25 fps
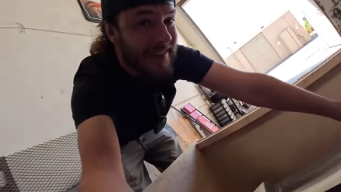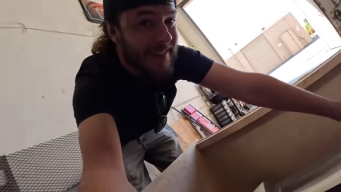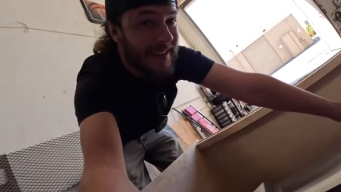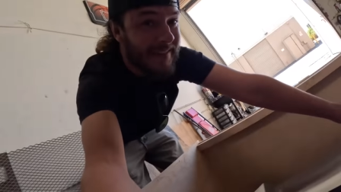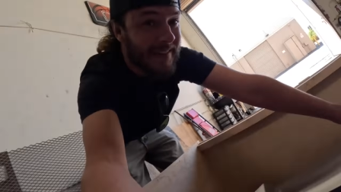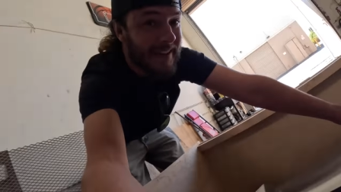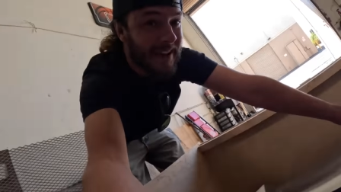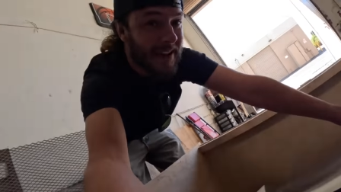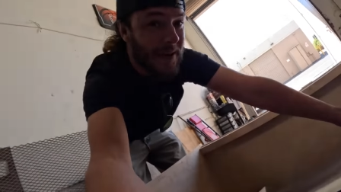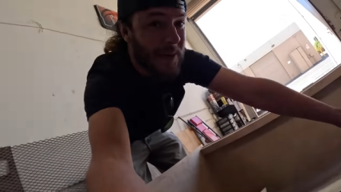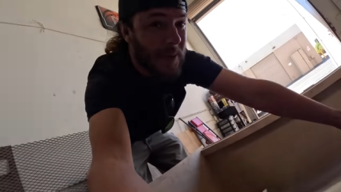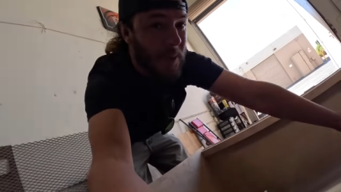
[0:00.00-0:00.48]

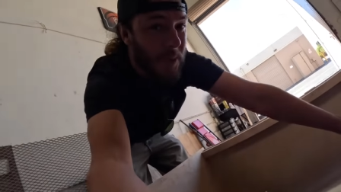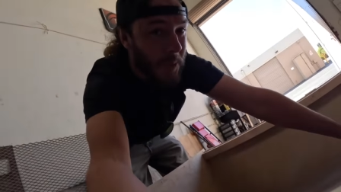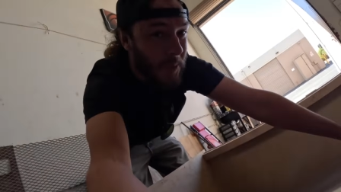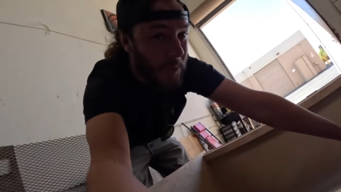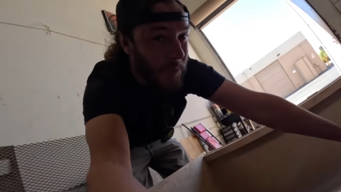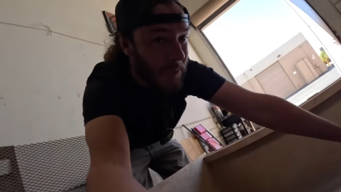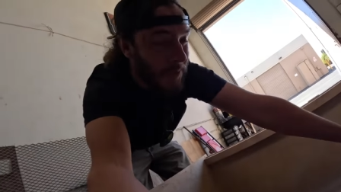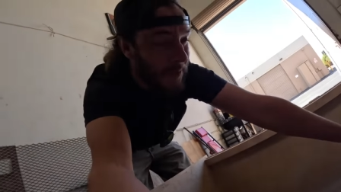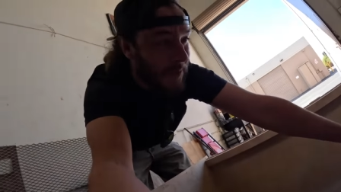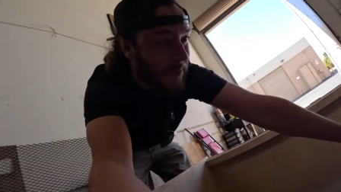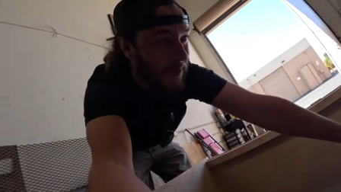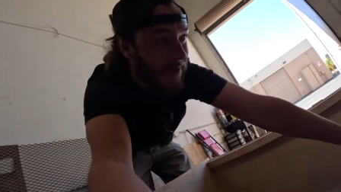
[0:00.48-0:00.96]
They've got a
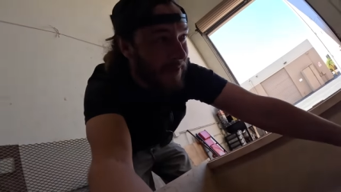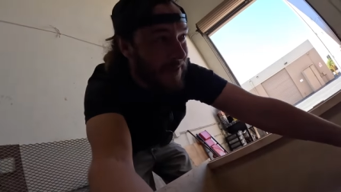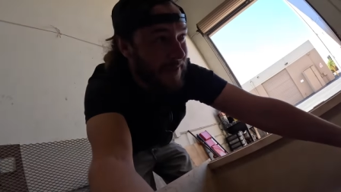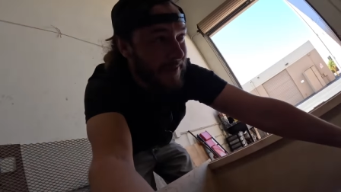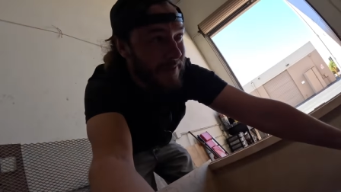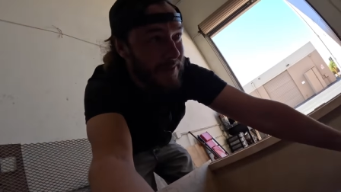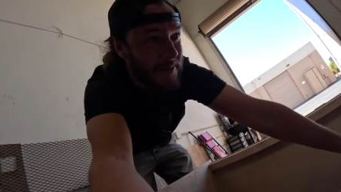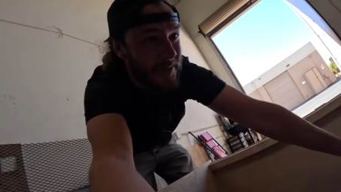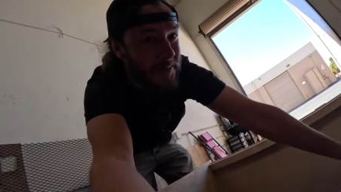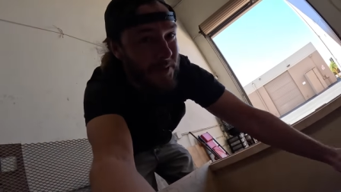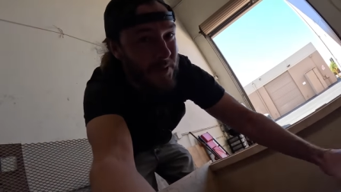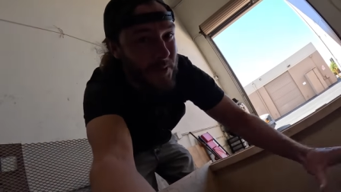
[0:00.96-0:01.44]
whole
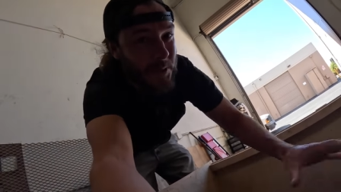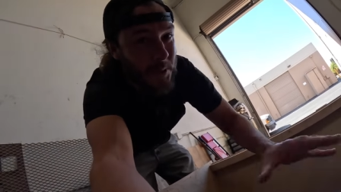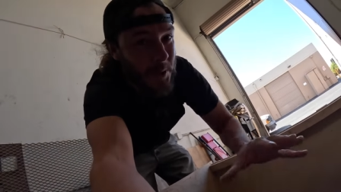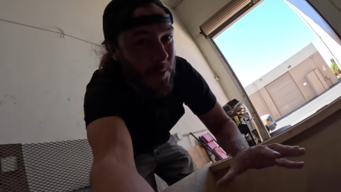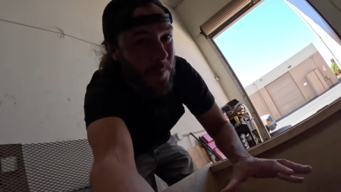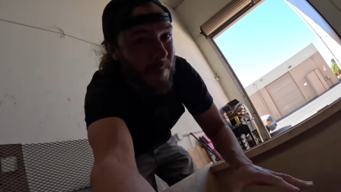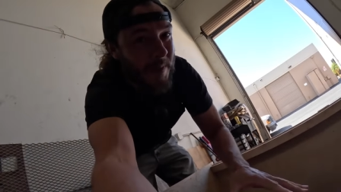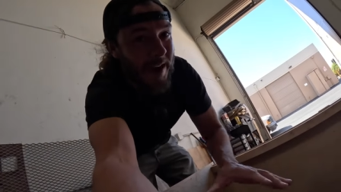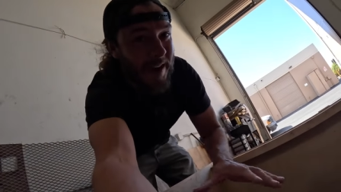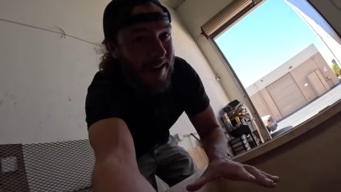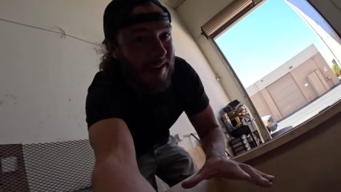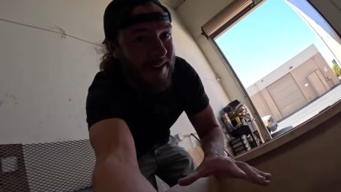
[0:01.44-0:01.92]
new
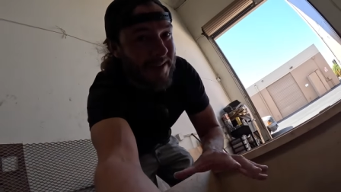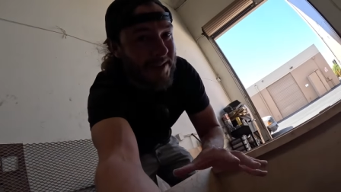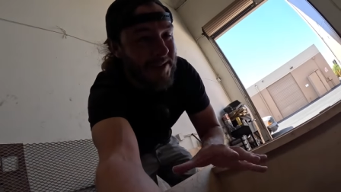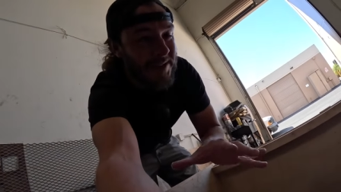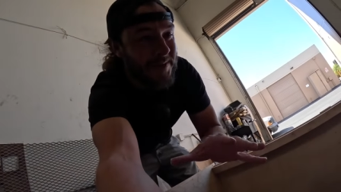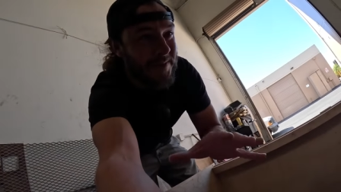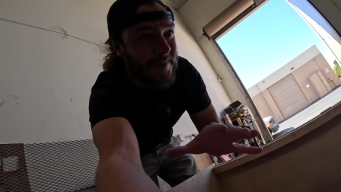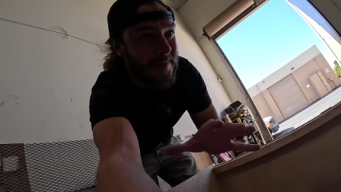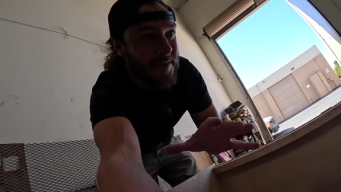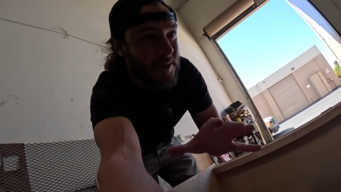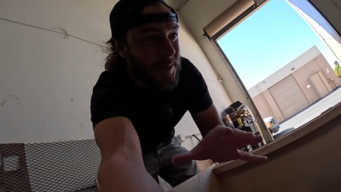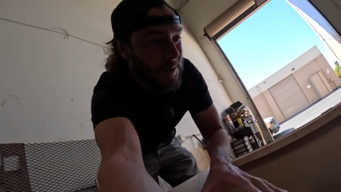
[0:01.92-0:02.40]

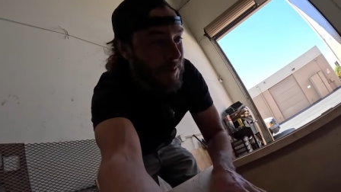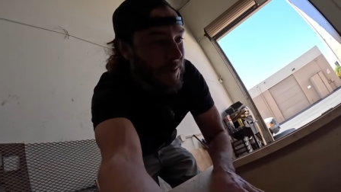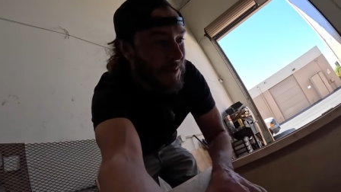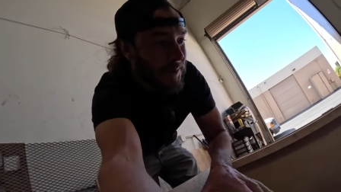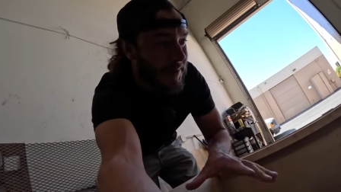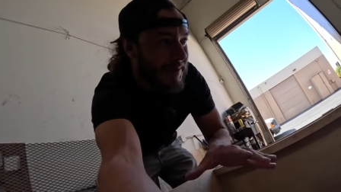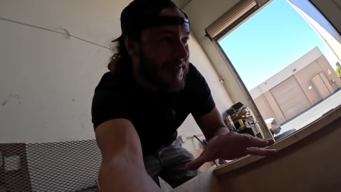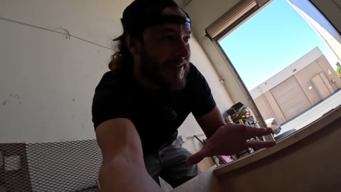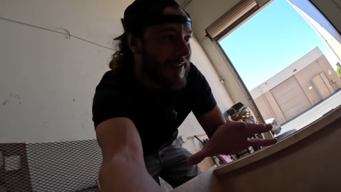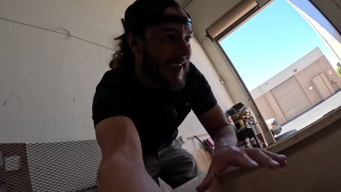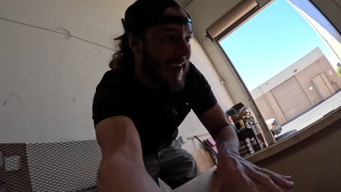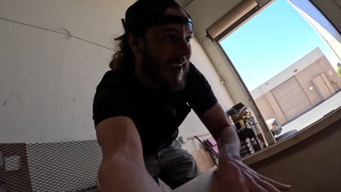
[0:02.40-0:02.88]
toolbox,
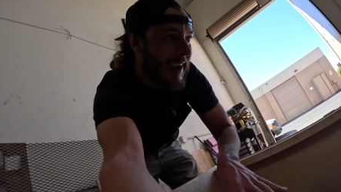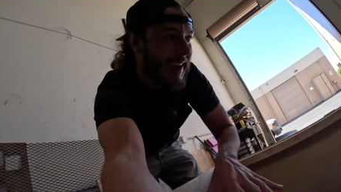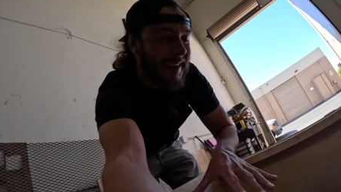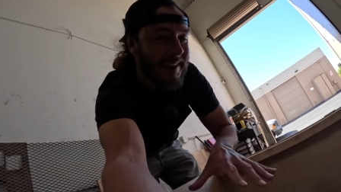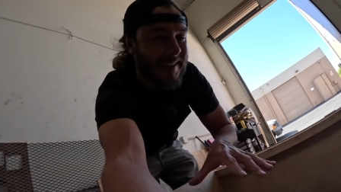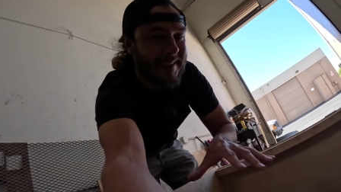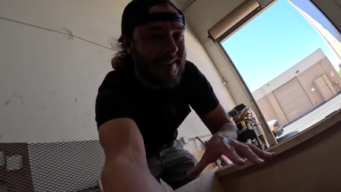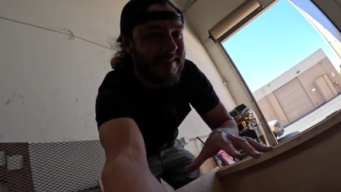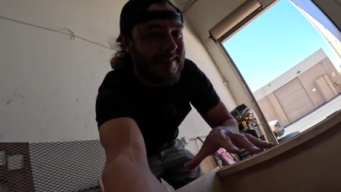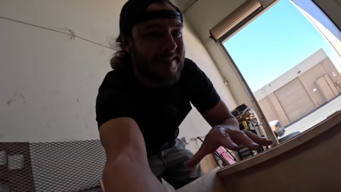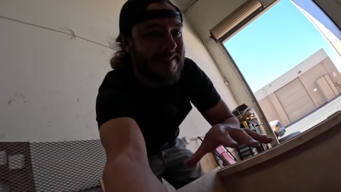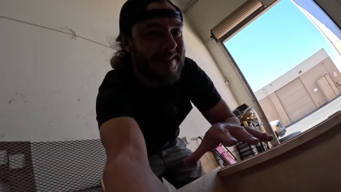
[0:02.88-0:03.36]
fuel
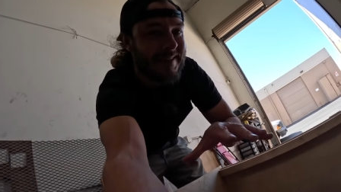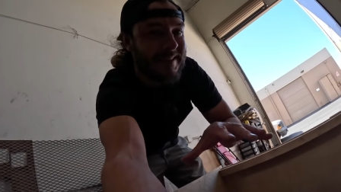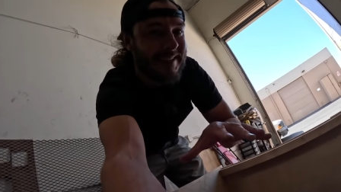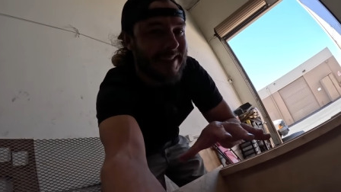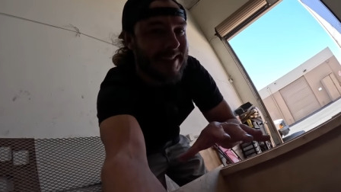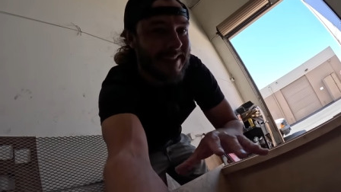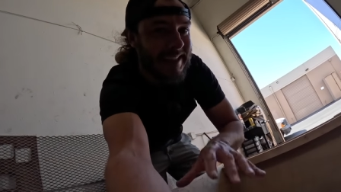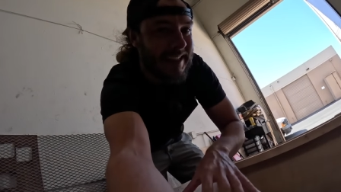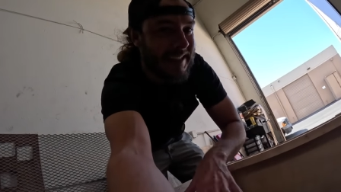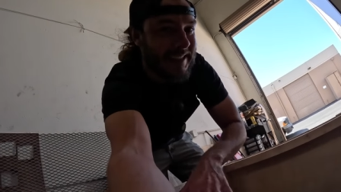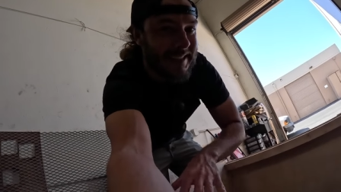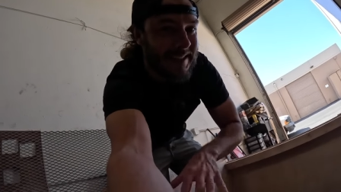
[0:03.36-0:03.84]
tank
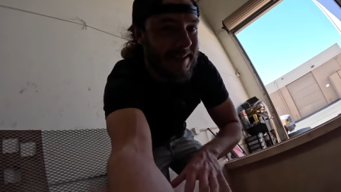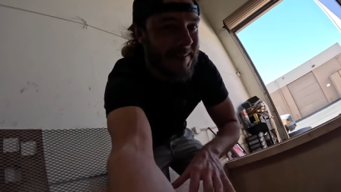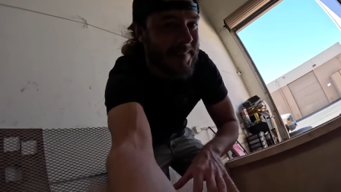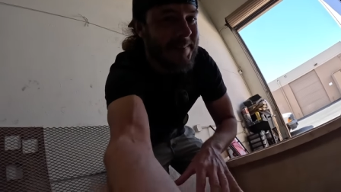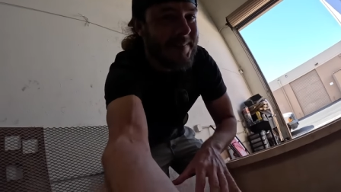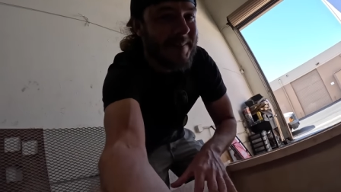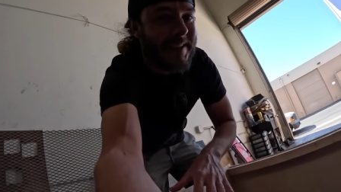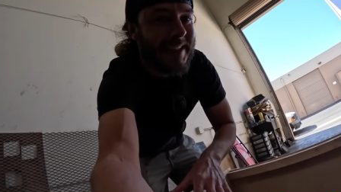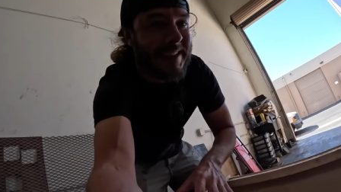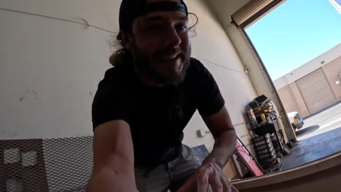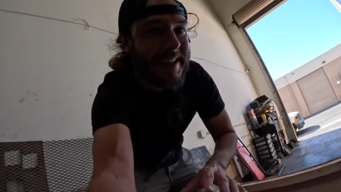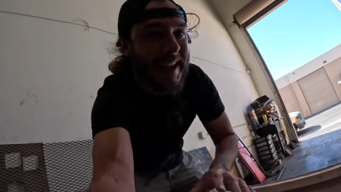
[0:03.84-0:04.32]

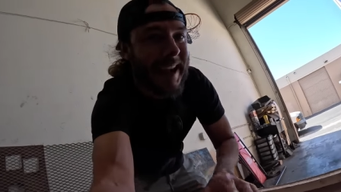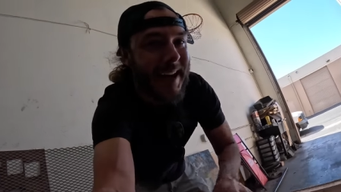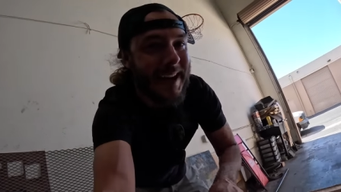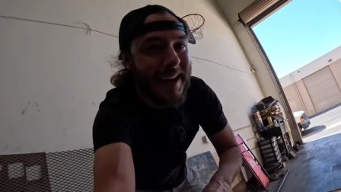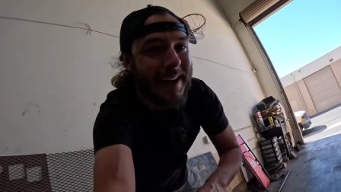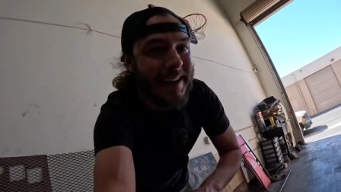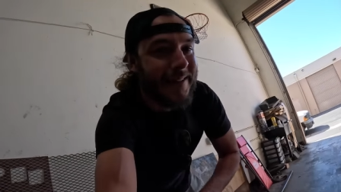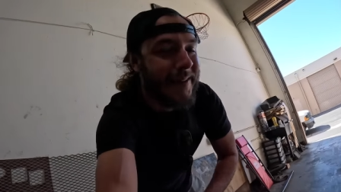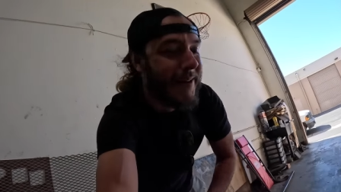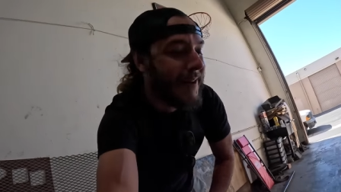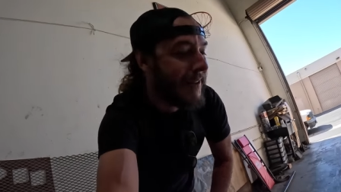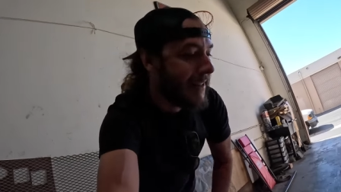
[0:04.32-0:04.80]
system
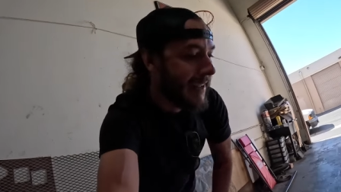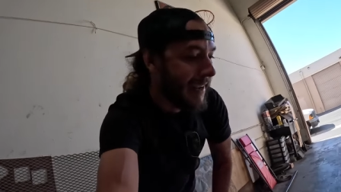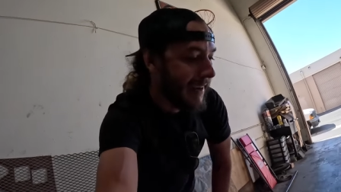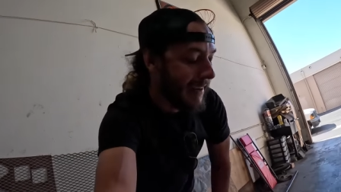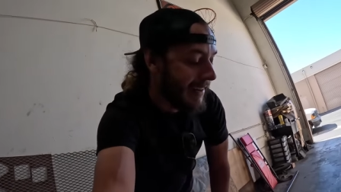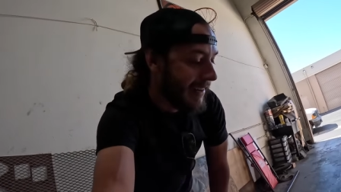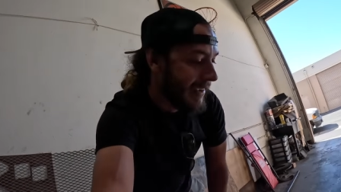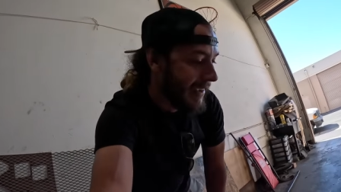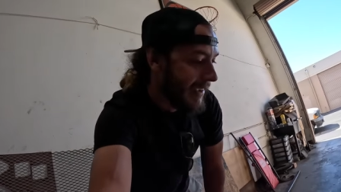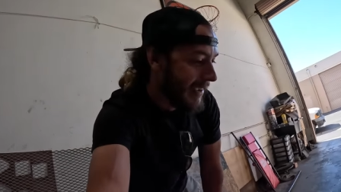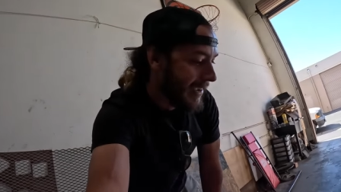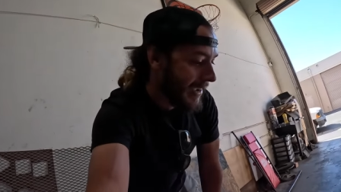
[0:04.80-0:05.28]
design, all
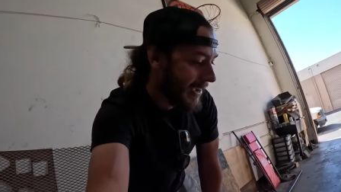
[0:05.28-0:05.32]
that.